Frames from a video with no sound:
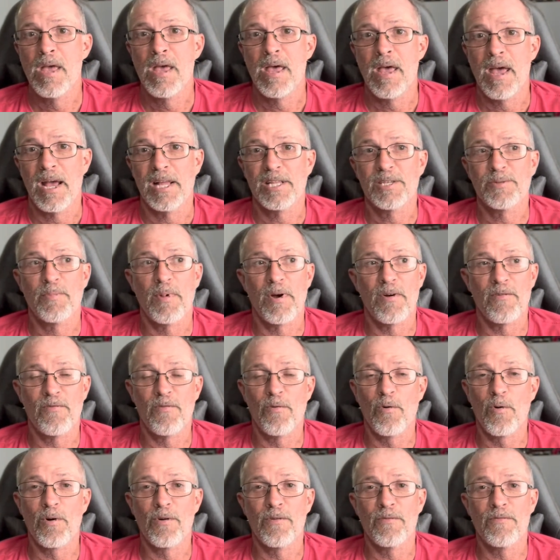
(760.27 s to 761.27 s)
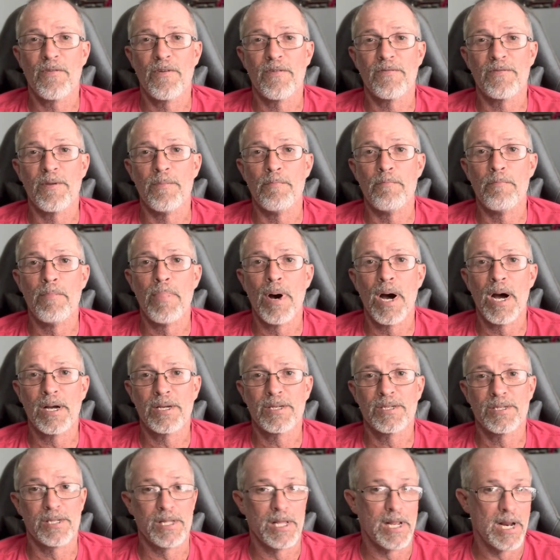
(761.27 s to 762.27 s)
that's about
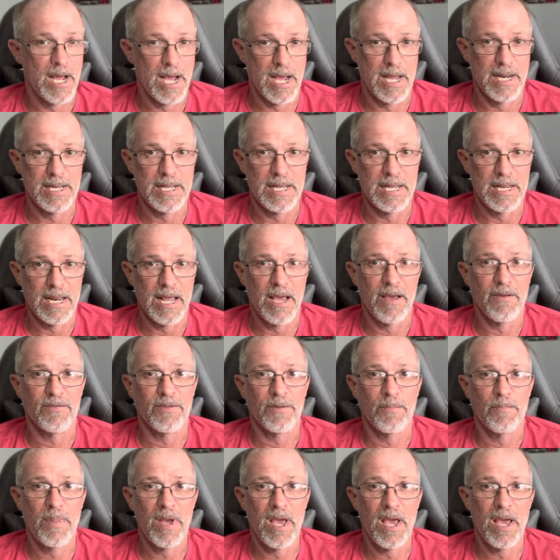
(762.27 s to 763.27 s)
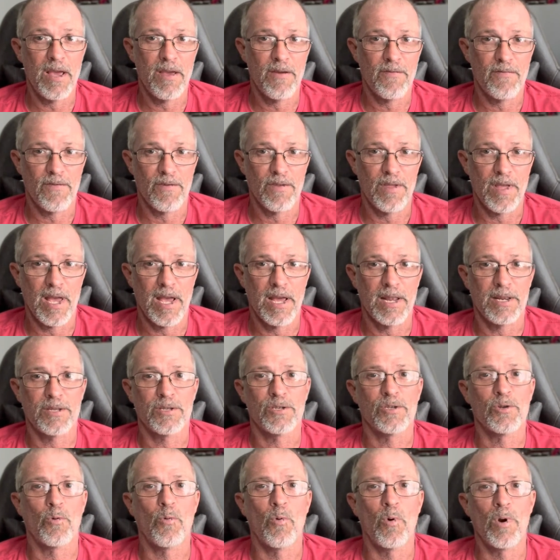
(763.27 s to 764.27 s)
$450 that I didn't have to pay for
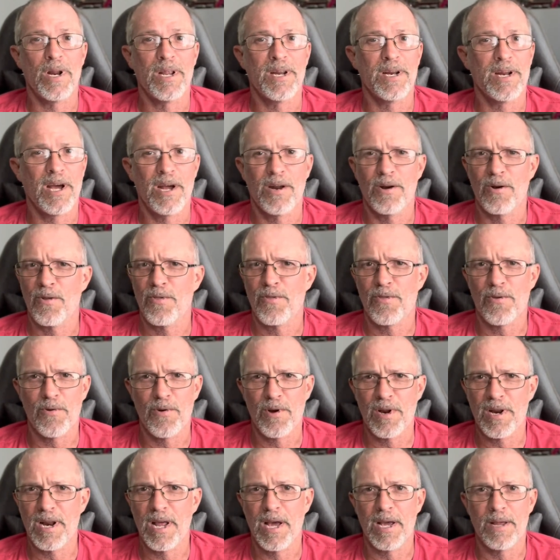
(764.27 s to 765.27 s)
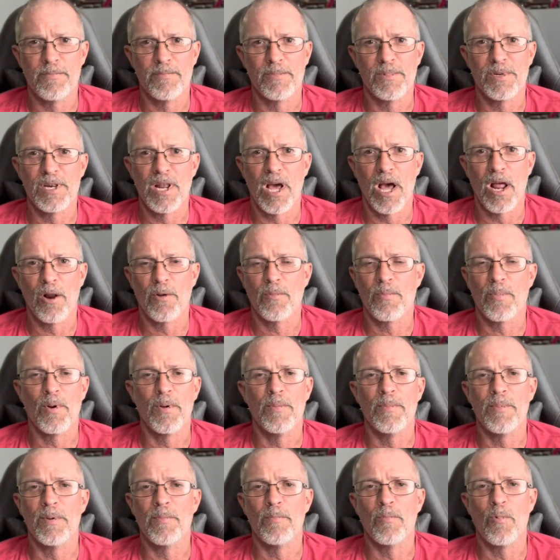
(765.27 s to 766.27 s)
that $29 or $39
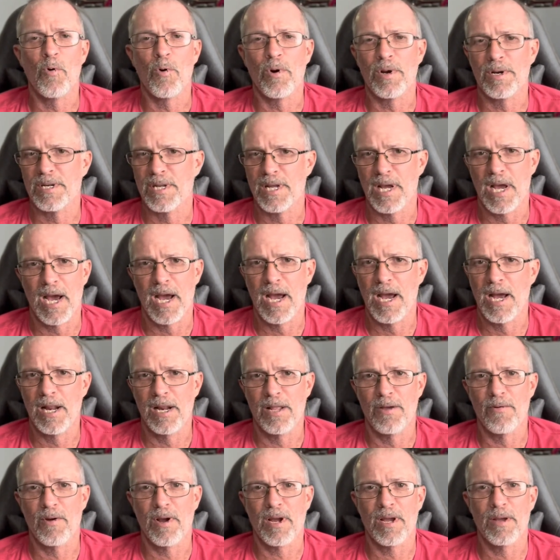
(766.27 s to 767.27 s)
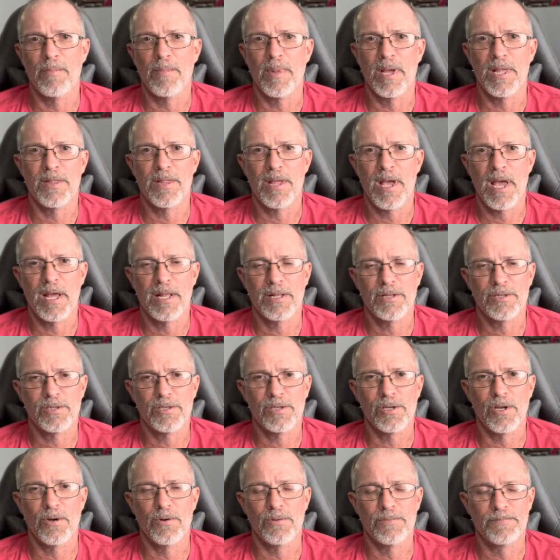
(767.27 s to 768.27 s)
premium warranty. I highly recommend that.
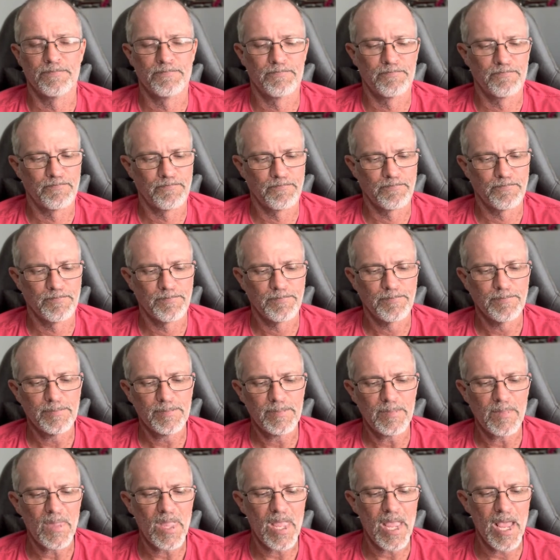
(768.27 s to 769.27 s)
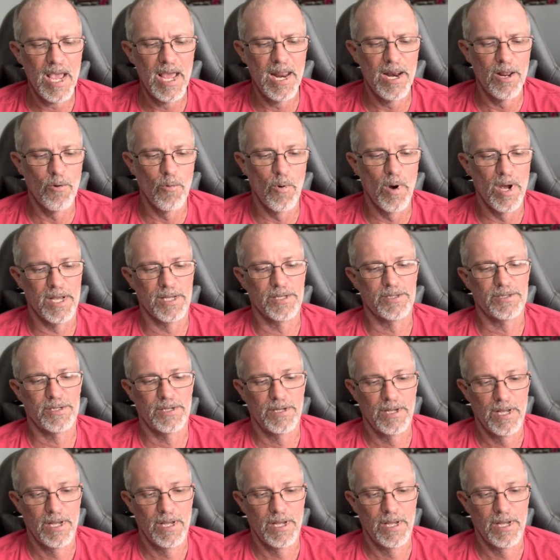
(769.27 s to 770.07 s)
So, anyways,